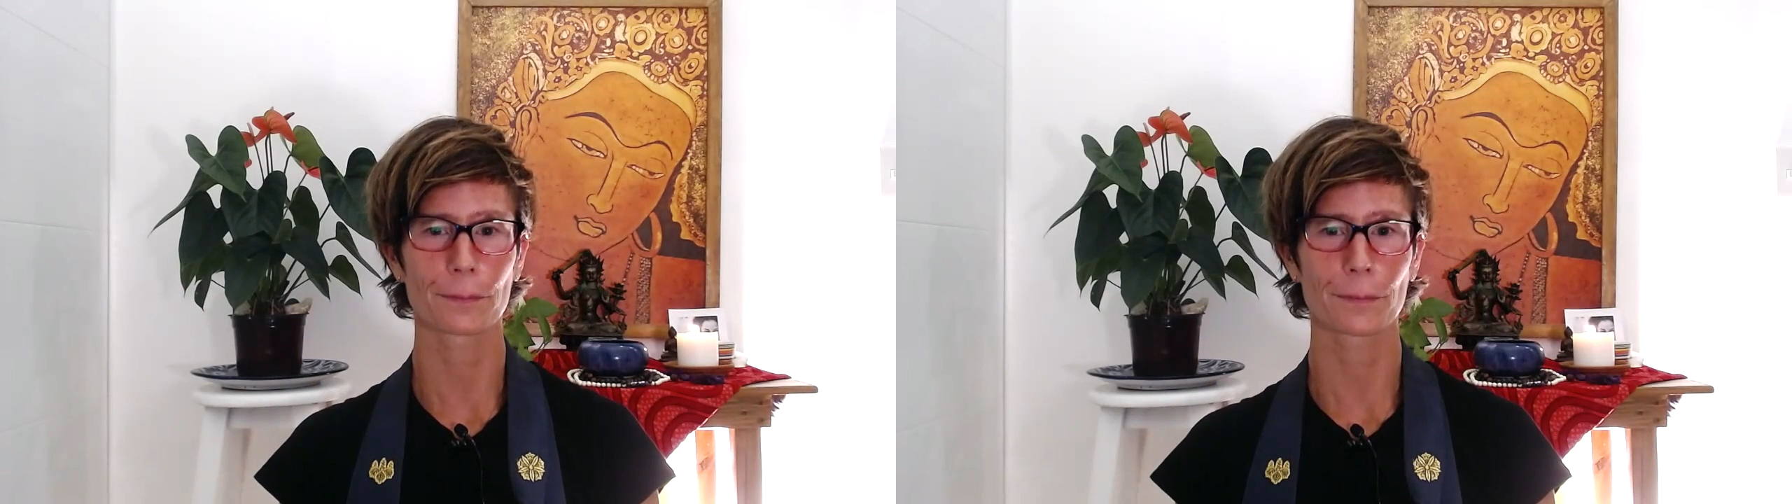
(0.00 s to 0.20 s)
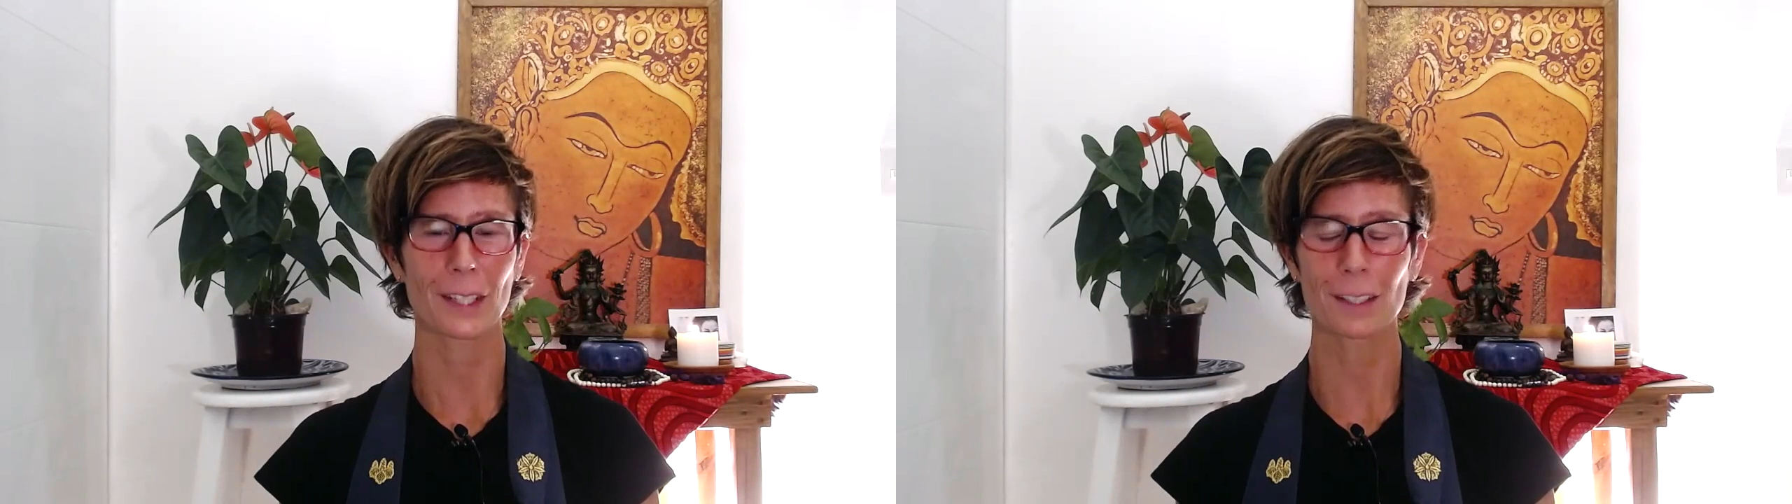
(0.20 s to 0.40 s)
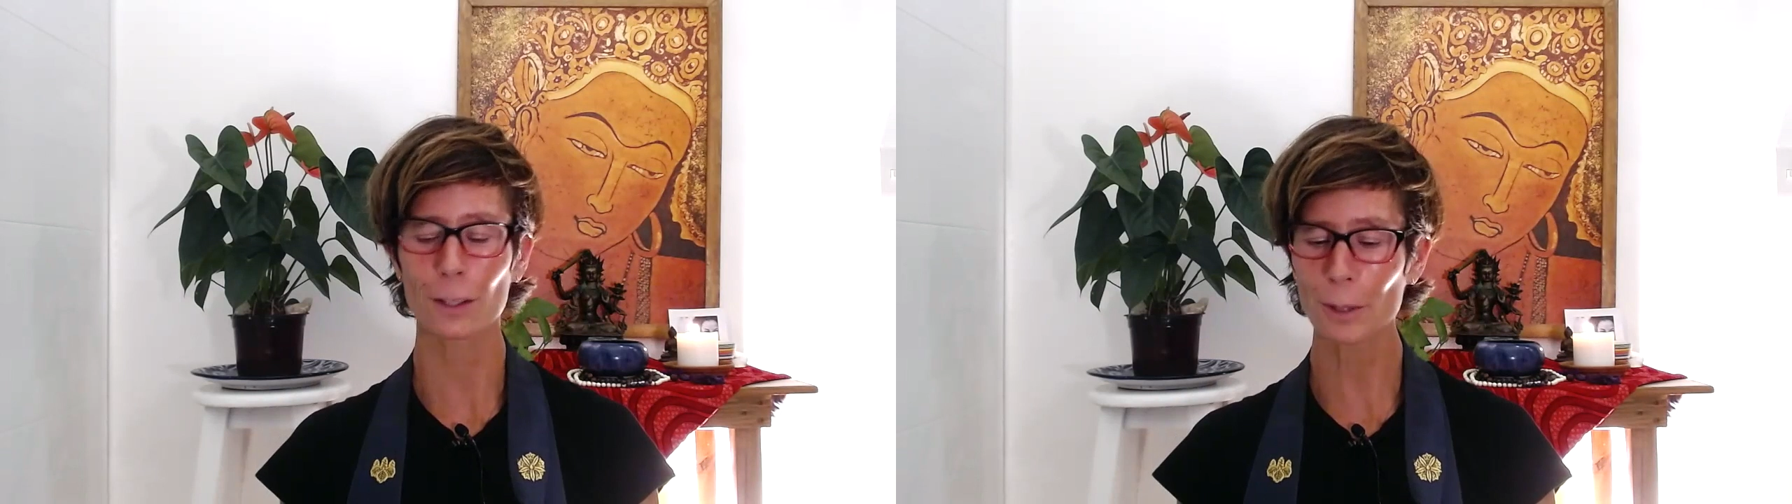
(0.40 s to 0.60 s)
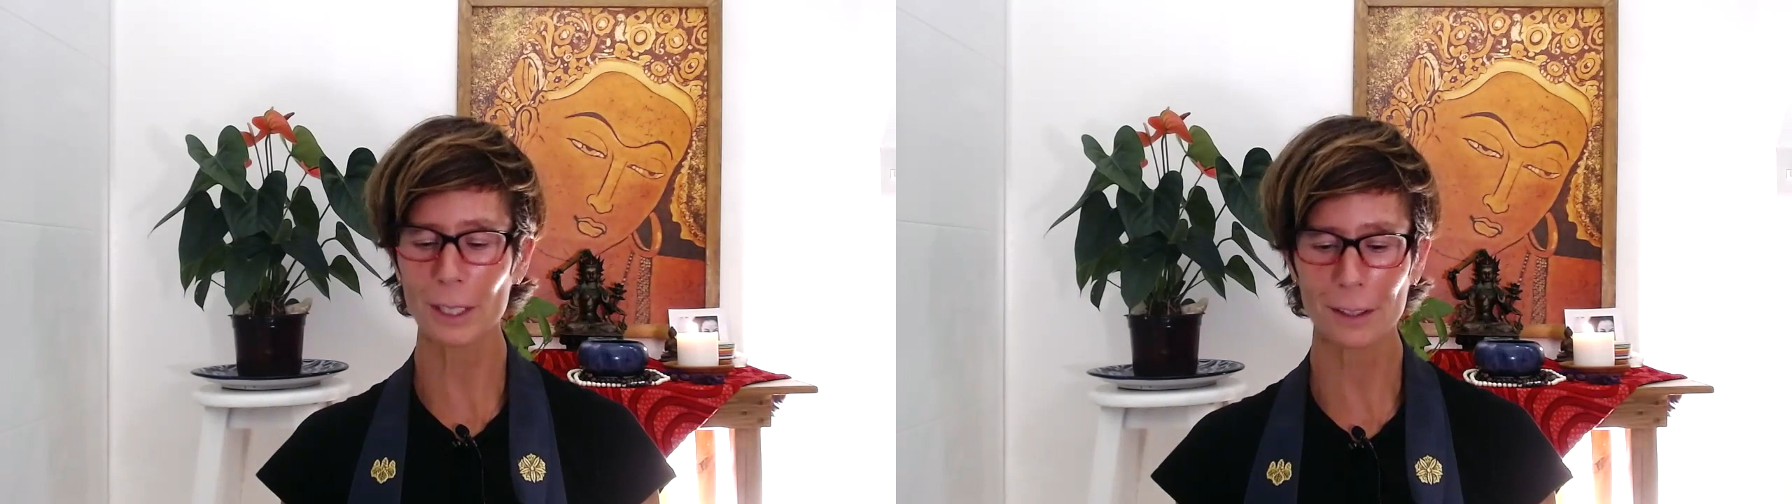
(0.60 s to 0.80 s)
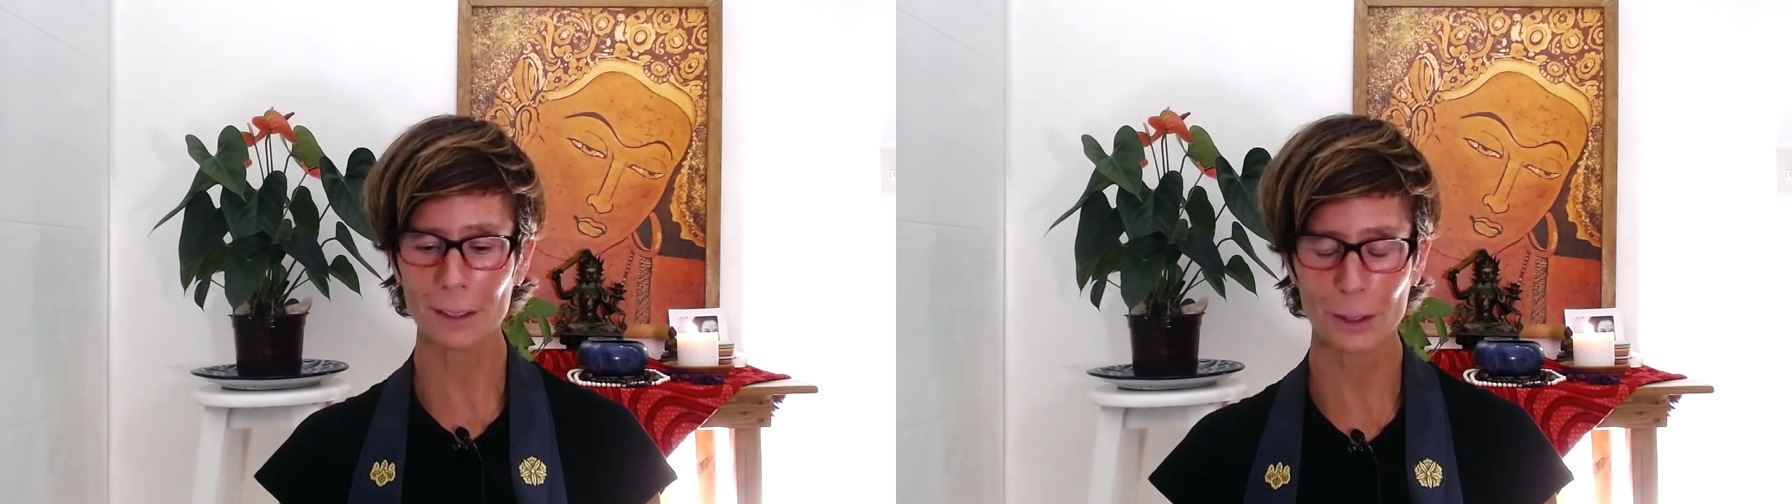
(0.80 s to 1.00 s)
And you
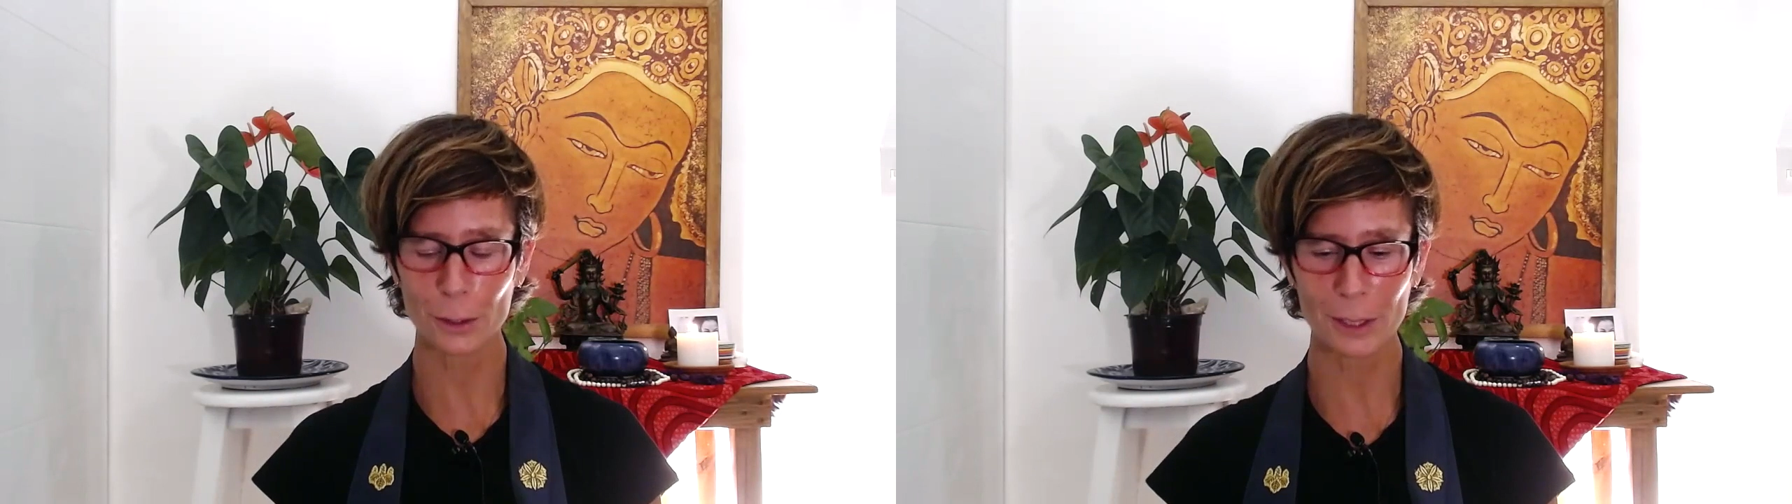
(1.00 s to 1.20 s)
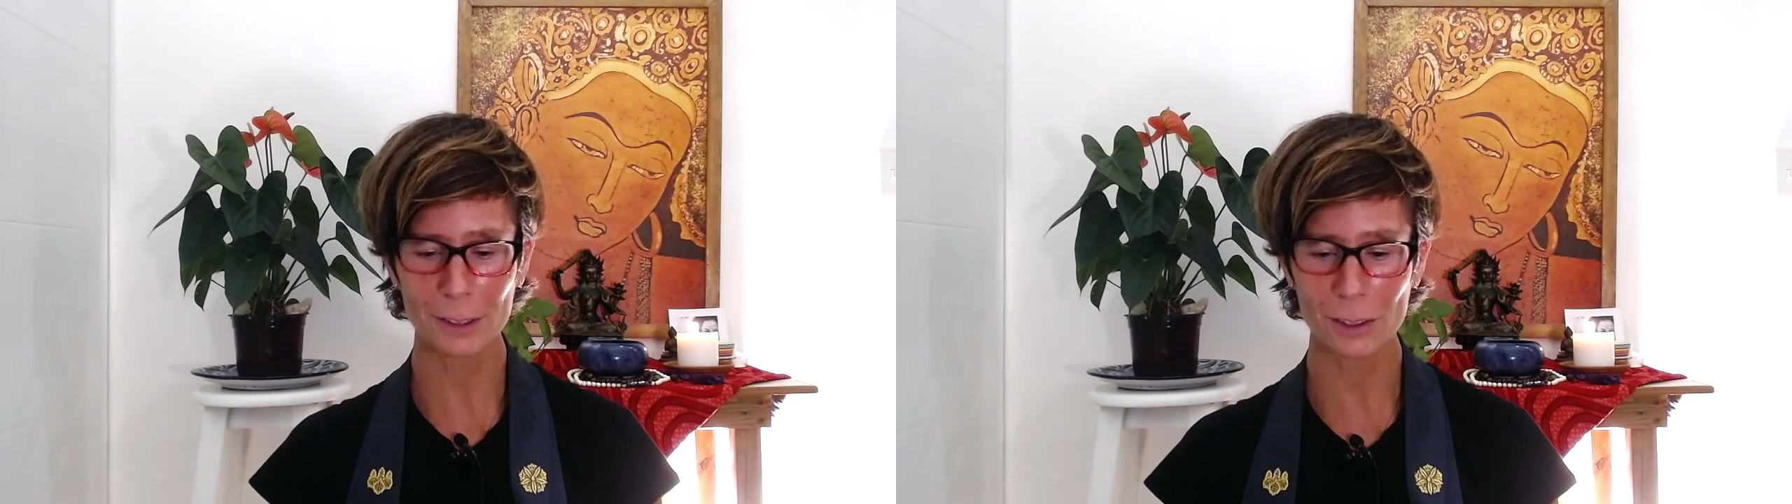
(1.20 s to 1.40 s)
can